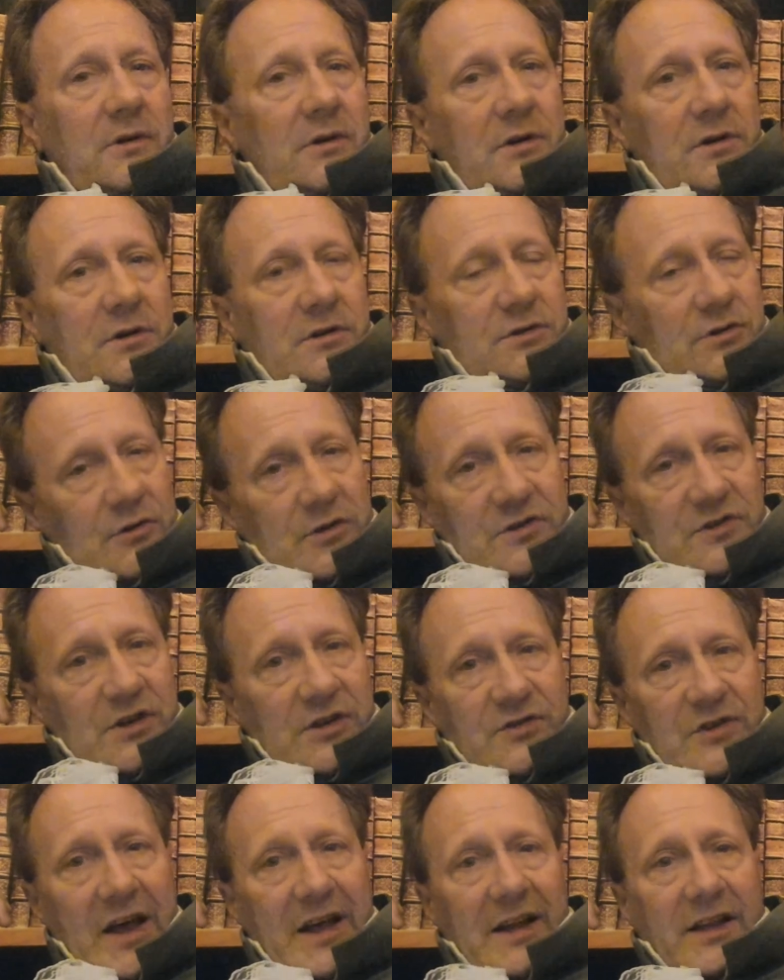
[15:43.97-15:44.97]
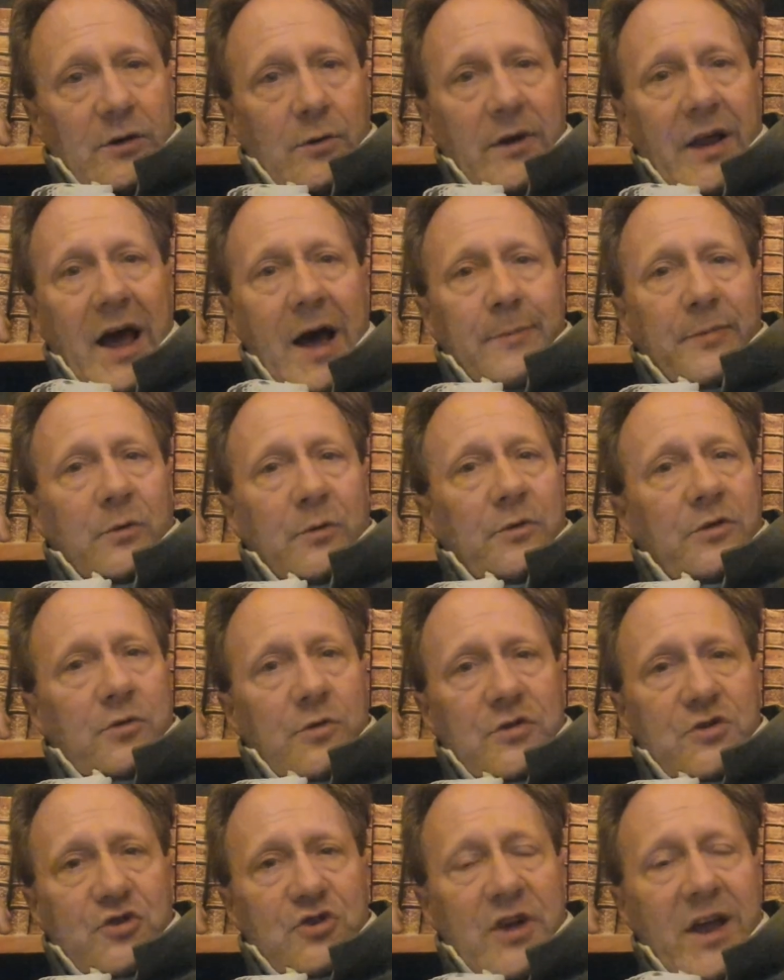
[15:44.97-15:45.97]
So this is exactly what happened with
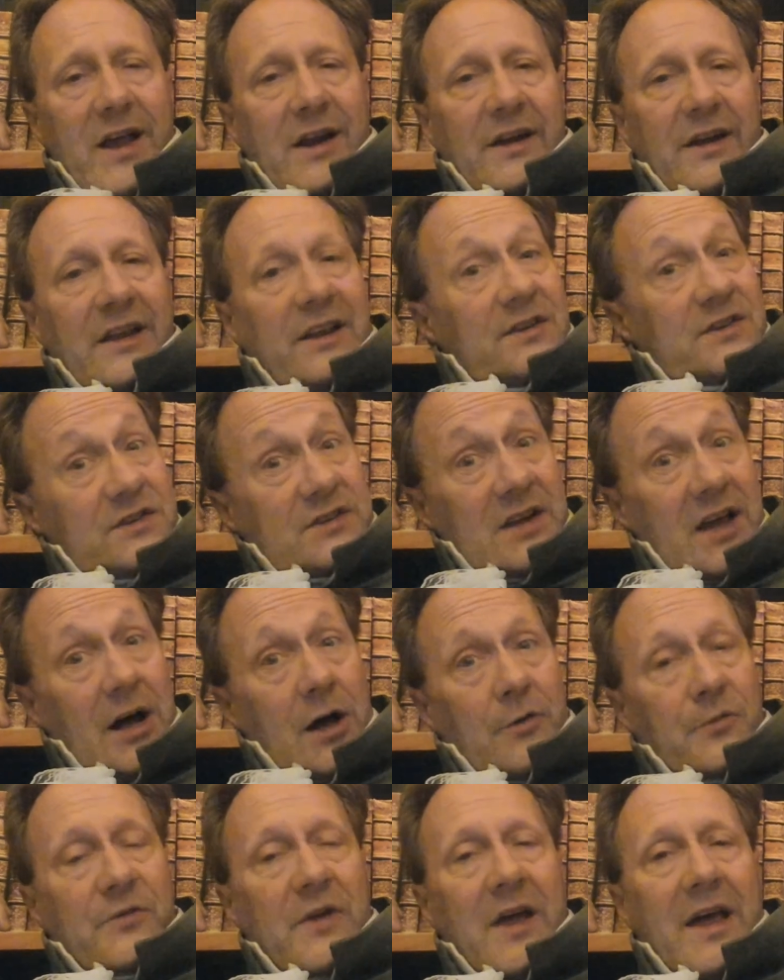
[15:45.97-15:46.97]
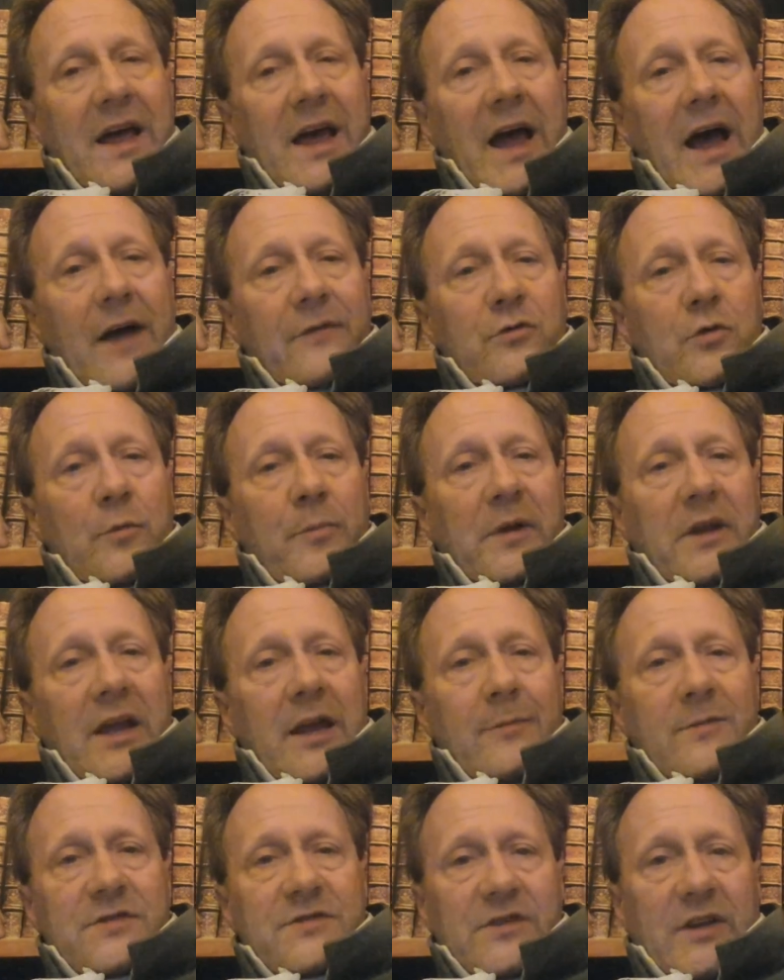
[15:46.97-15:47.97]
Christianity itself after it
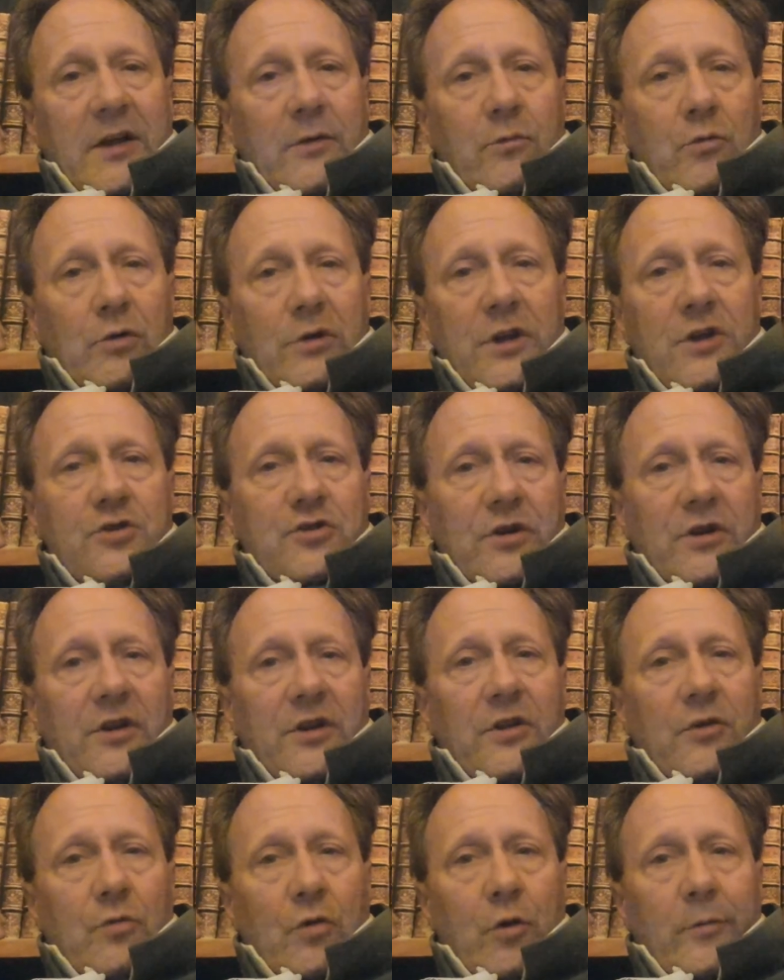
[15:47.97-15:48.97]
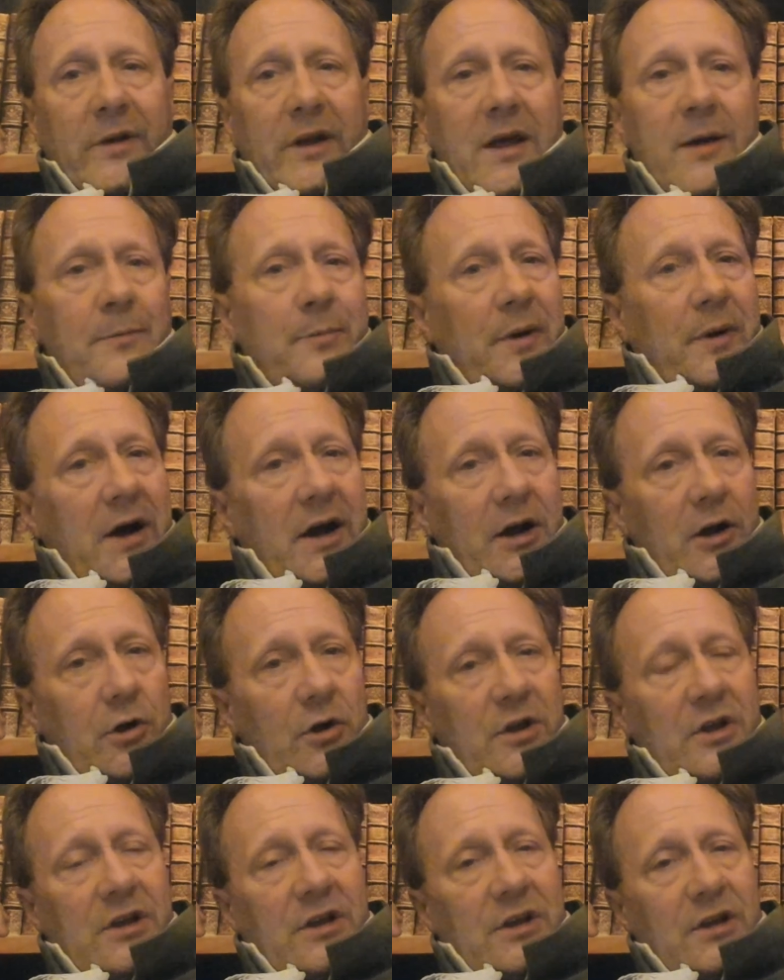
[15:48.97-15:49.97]
became a state religion in the Roman Empire
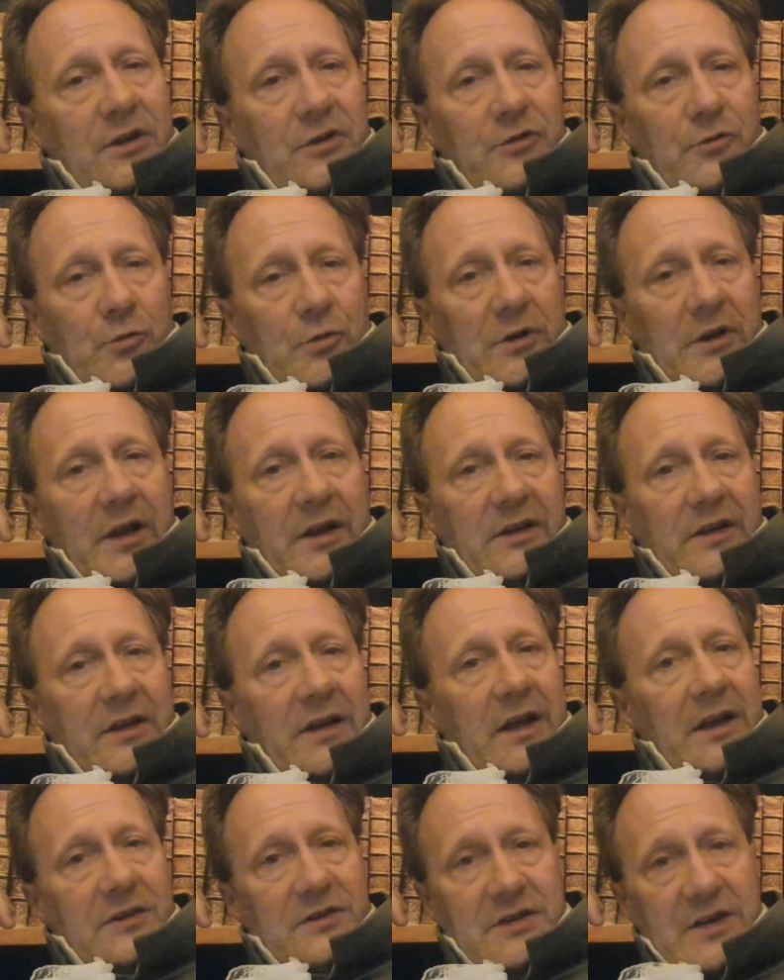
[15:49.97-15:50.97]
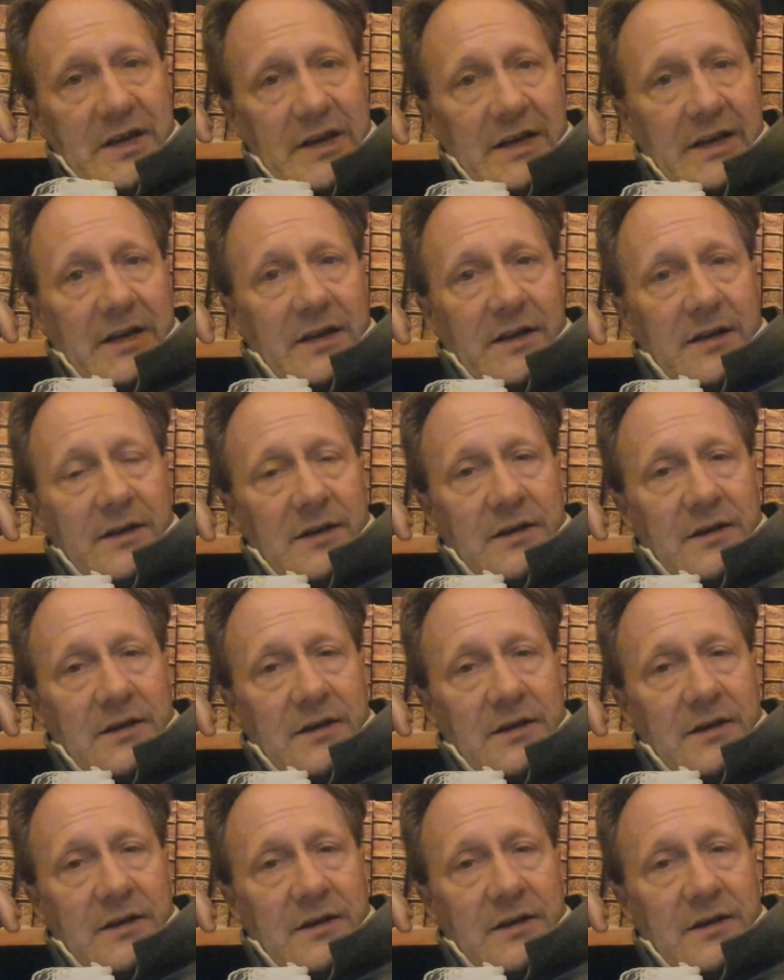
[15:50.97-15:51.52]
in 380 AD.